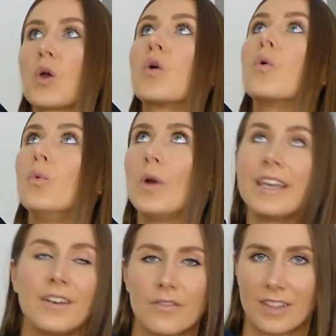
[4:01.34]

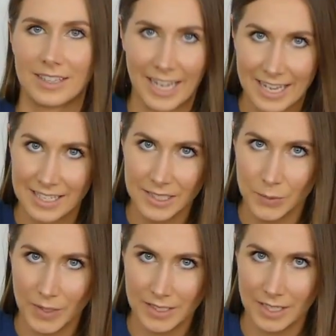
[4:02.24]
queen of the
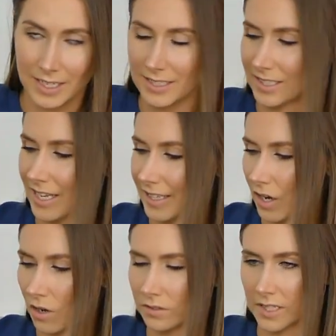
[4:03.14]
layers once it gets slightly
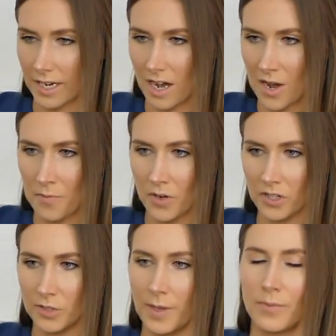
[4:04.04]
cold. Like I'm one of
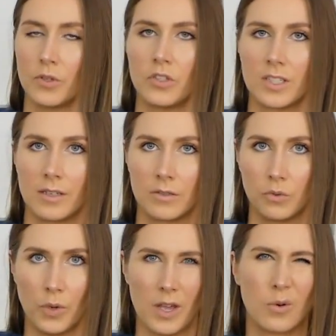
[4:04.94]
those people who sometimes
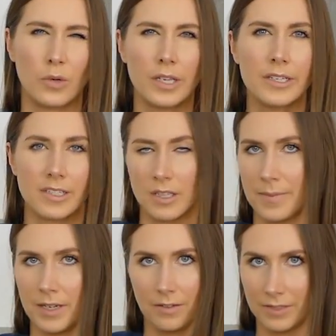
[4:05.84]
will wear hoodies in the
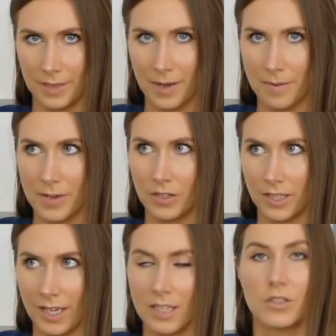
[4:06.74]
middle of summer because
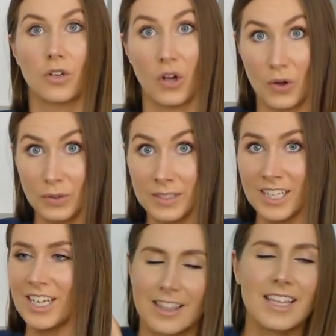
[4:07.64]
I get so cold.
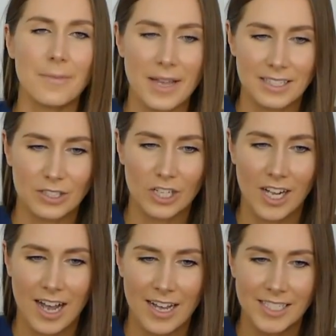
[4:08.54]
The thing that makes it so
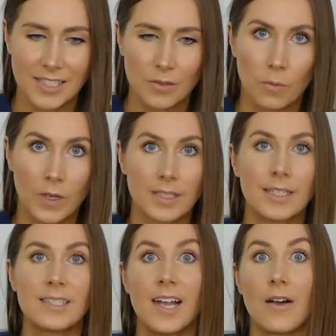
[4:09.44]
hard is once I
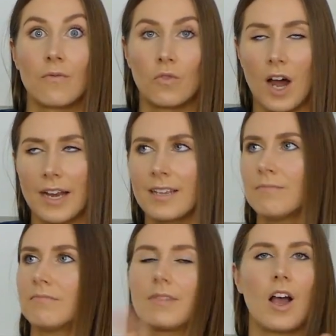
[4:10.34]
start riding,
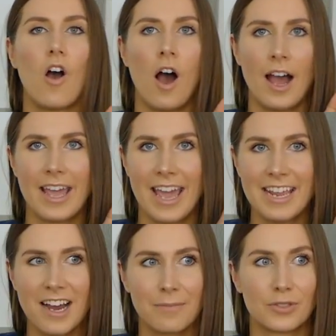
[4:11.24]
I
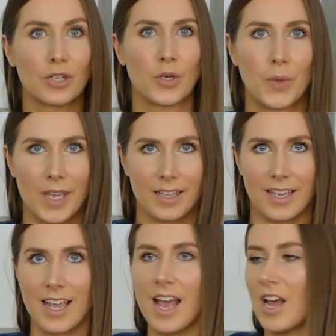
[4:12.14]
heat up so
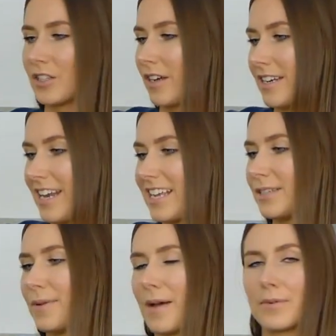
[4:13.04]
quickly. So I need
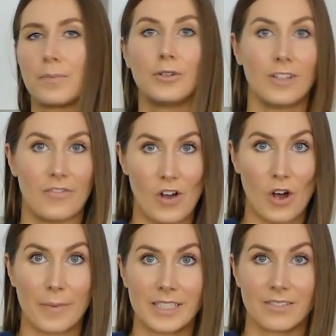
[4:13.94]
to be able to pull off a
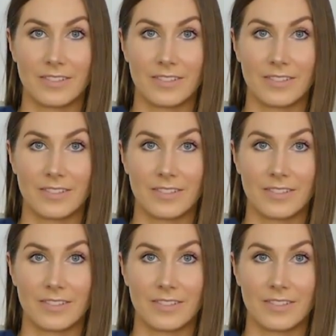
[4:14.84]
whole bunch of